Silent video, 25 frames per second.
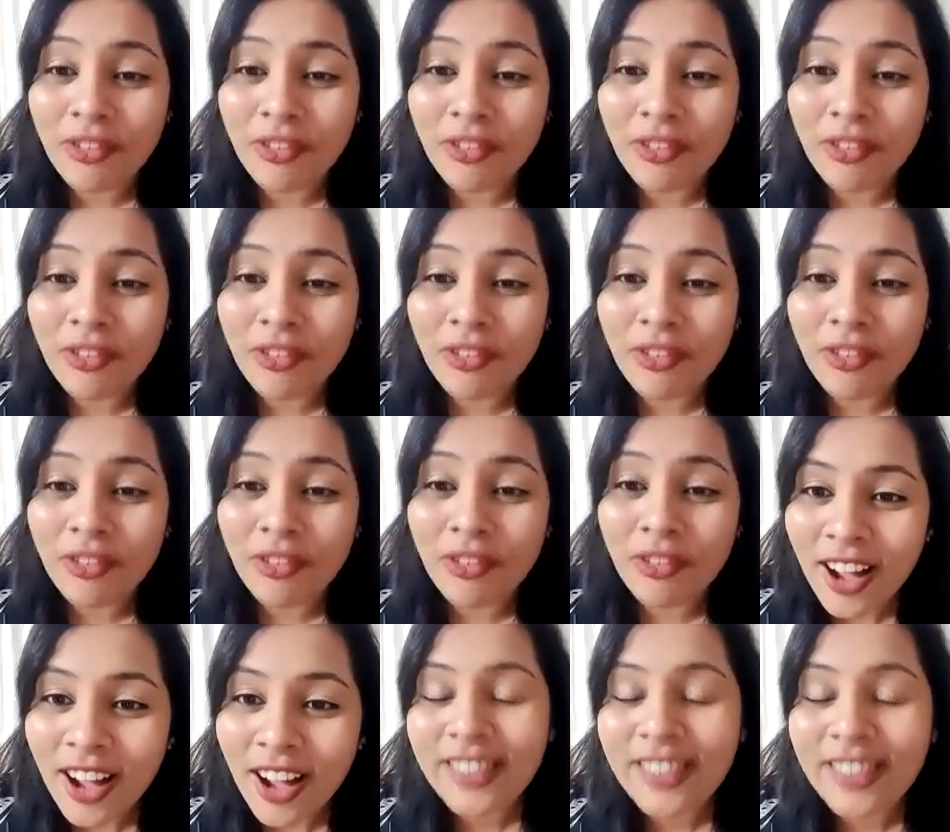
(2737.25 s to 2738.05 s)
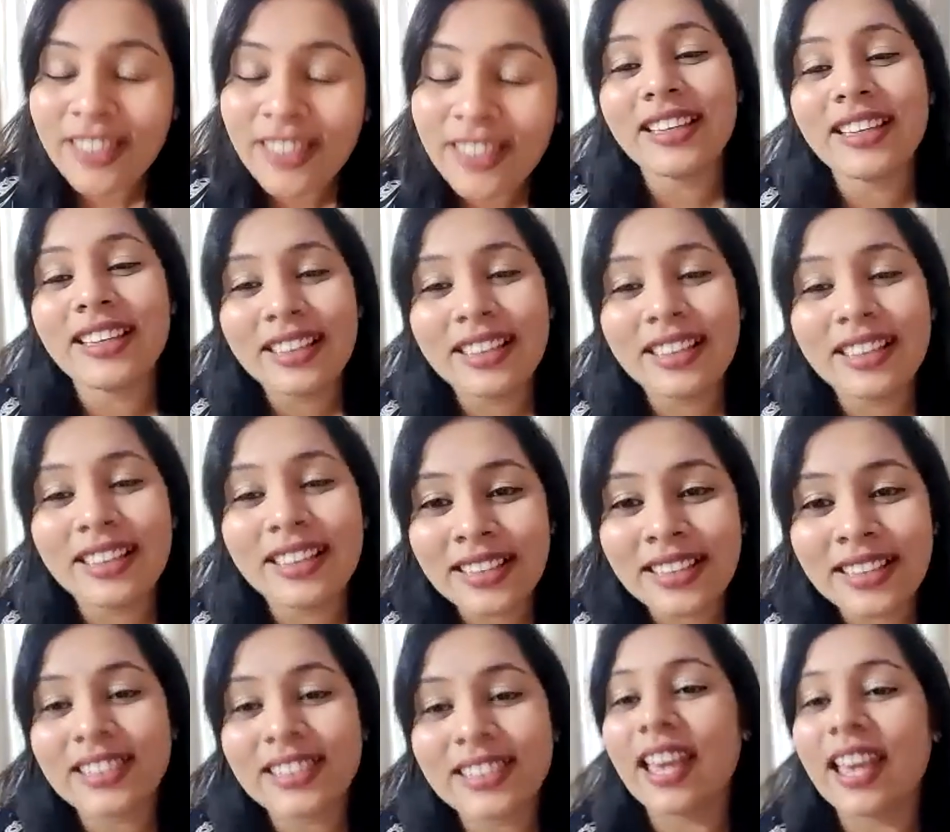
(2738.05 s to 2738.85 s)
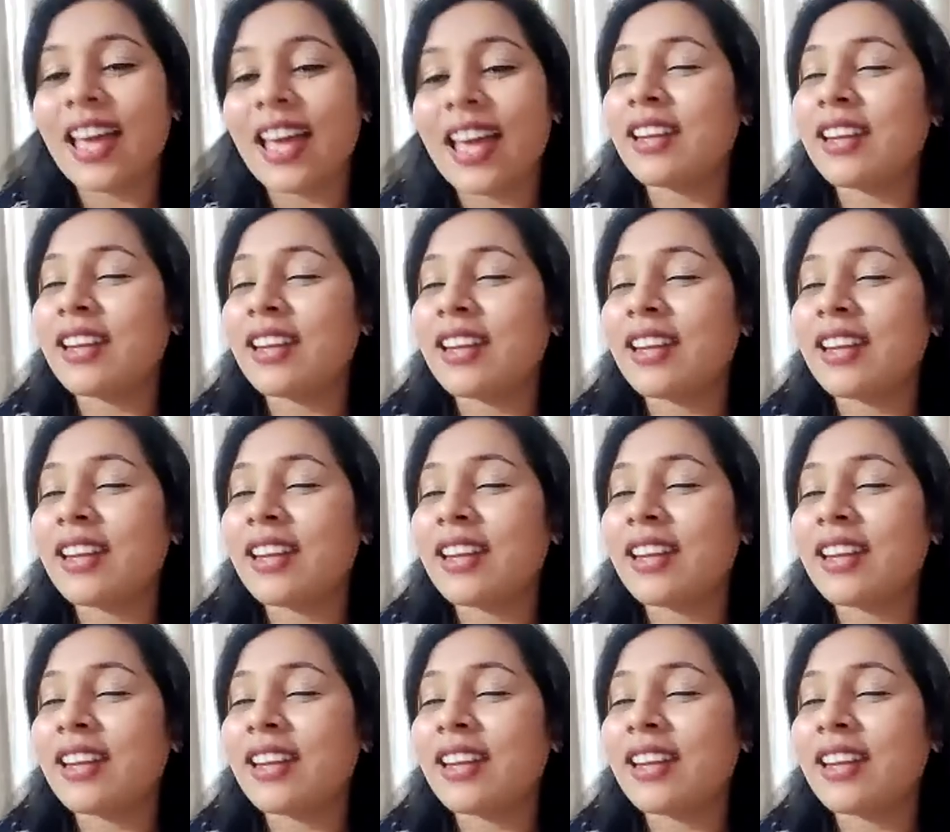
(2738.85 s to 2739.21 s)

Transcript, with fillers: God is an